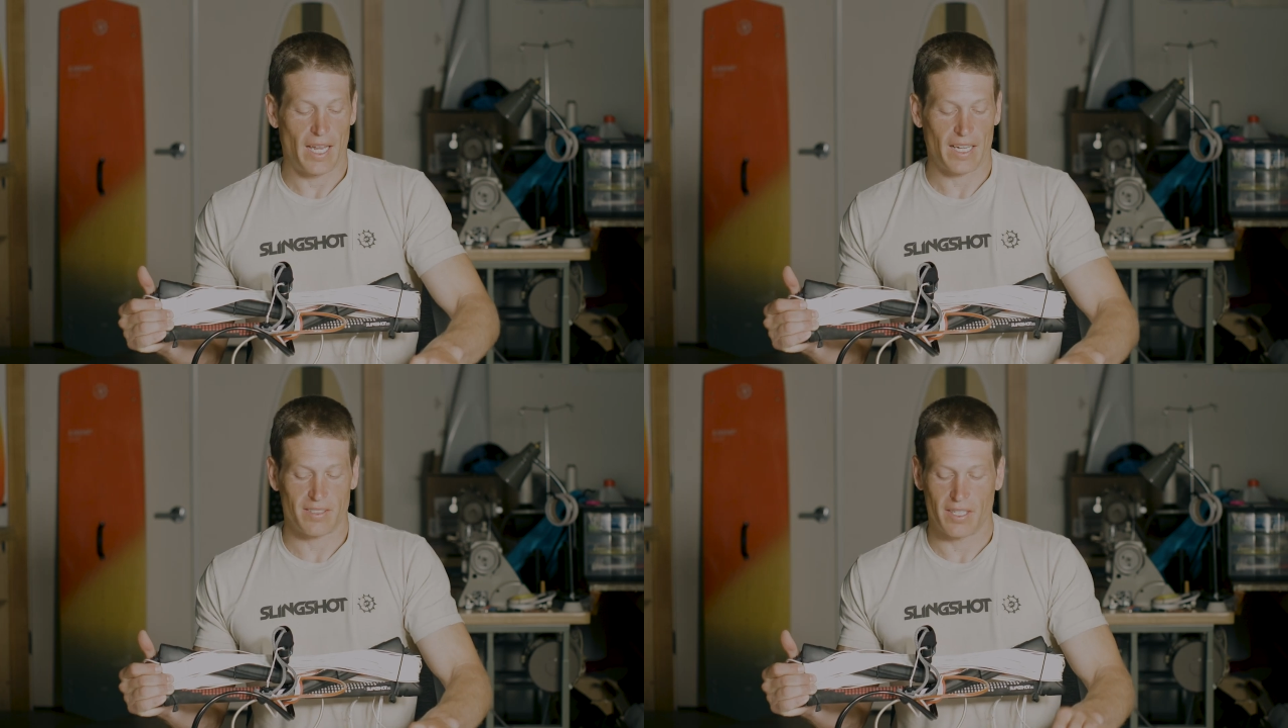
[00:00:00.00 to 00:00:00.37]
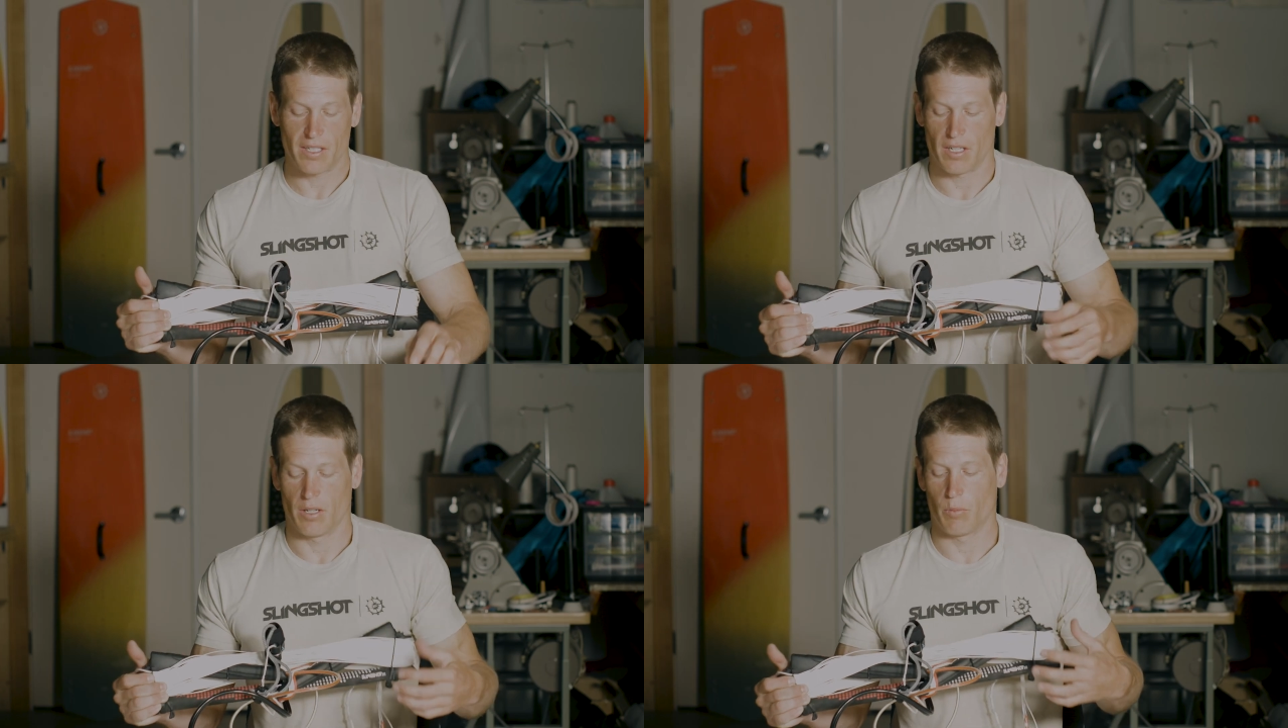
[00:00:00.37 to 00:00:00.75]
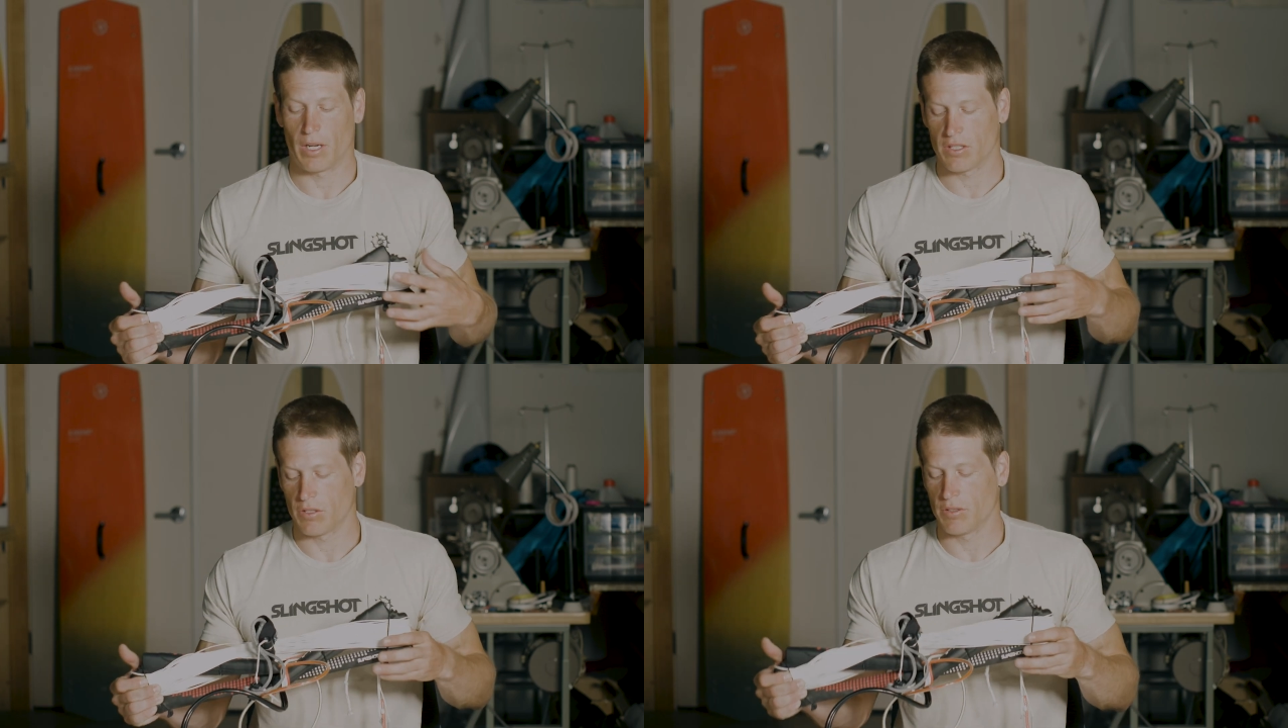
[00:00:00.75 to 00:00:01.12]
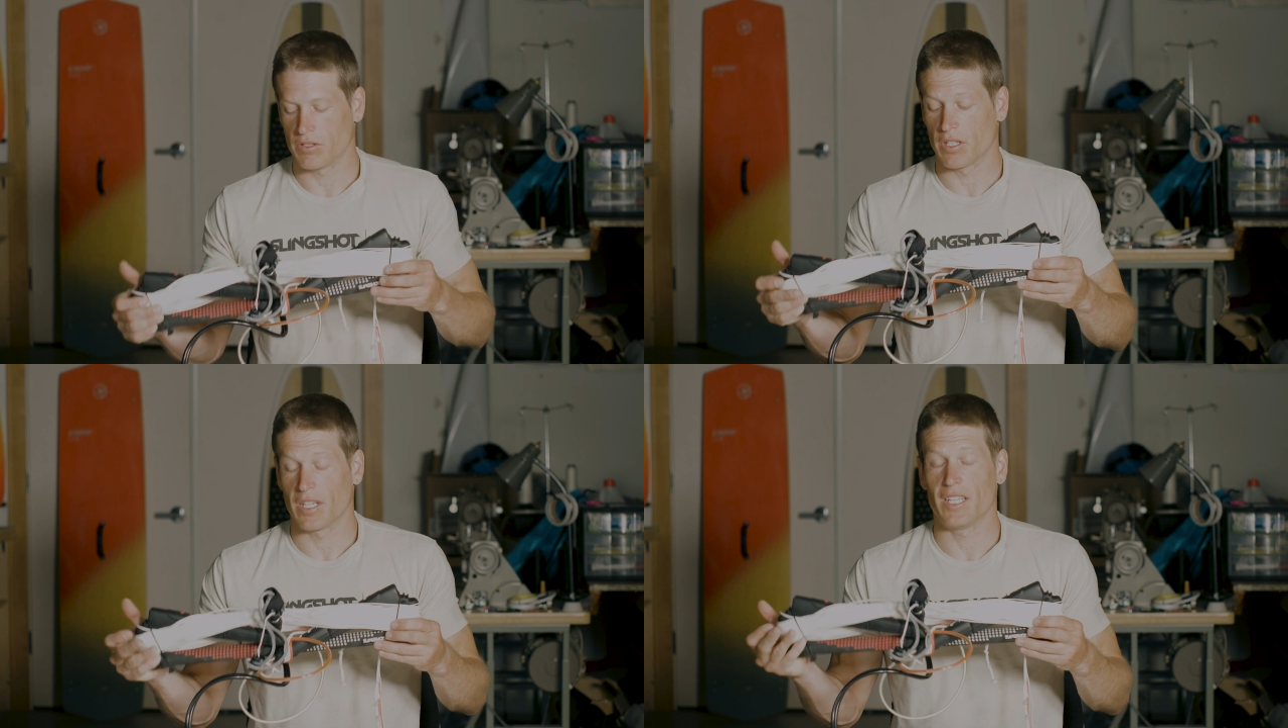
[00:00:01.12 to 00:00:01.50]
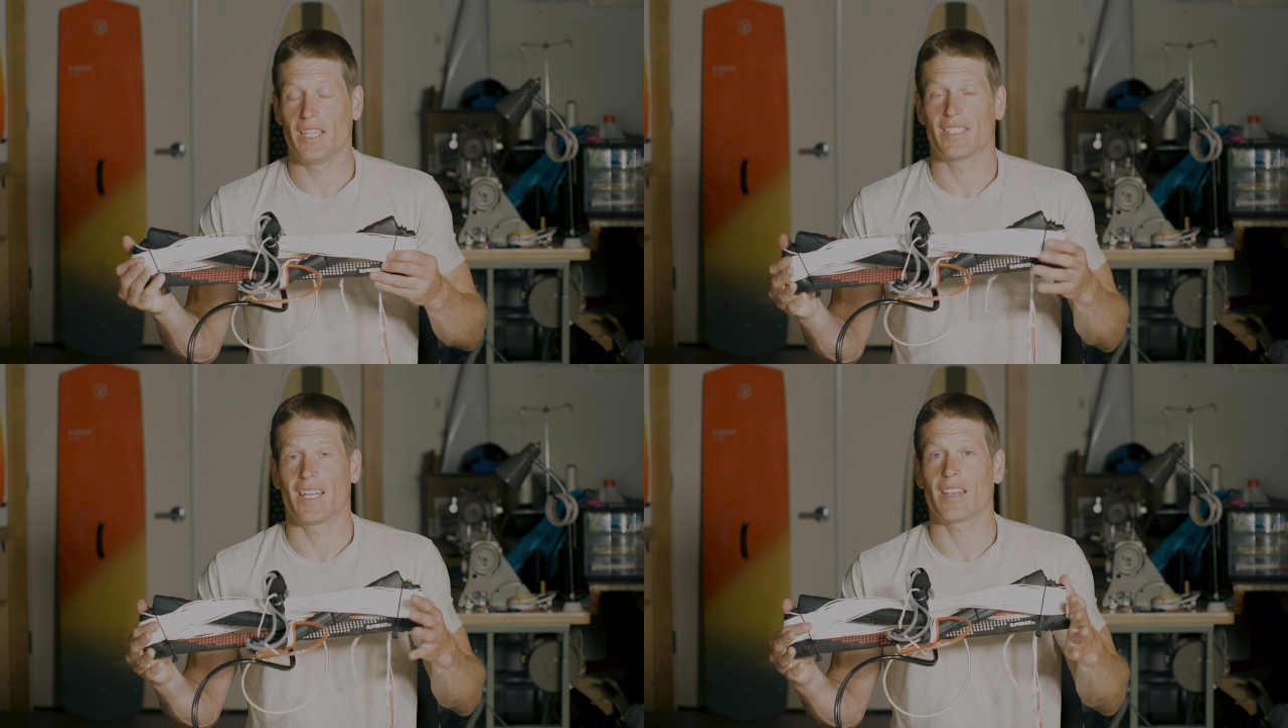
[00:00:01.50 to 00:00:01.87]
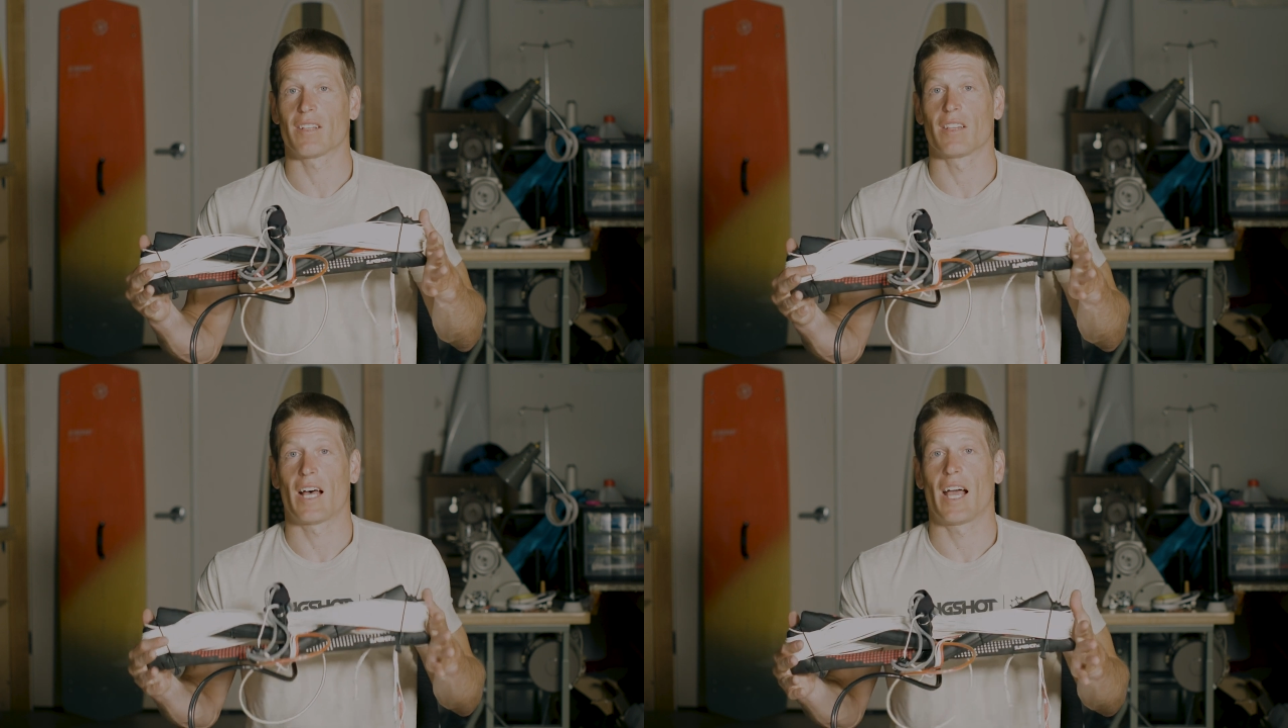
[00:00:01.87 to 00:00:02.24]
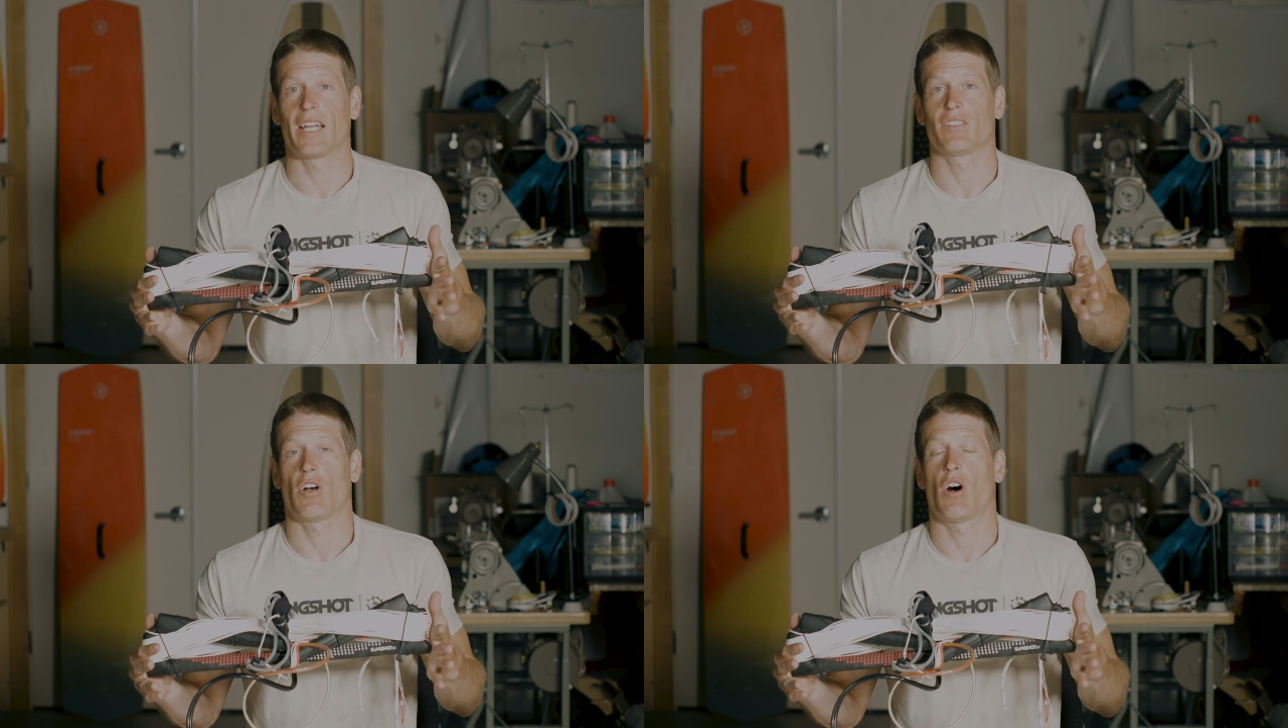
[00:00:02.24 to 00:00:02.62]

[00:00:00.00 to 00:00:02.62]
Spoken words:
next thing you're going to want to do is you're going to need to take the lines